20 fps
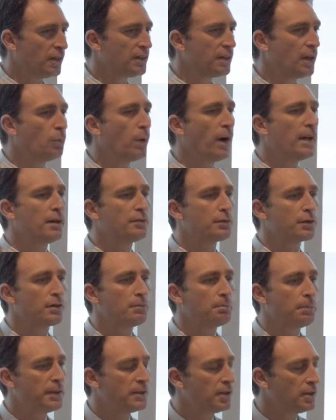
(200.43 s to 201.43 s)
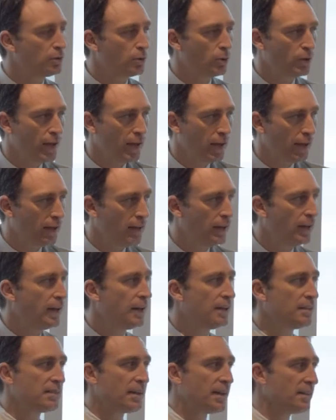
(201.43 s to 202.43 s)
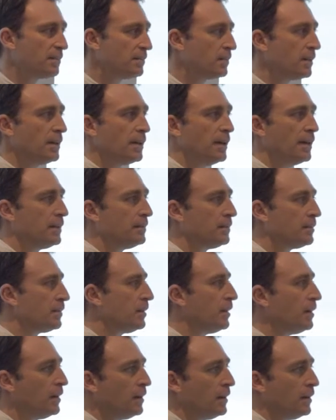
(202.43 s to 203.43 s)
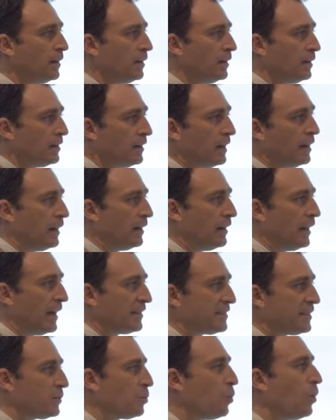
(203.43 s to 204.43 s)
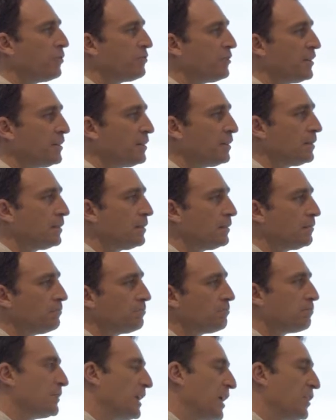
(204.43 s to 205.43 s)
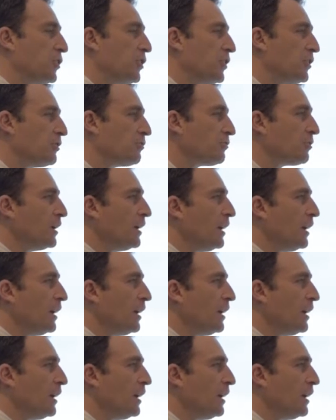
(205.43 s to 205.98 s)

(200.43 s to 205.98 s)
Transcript: The way of competing today is as it was in 10 years,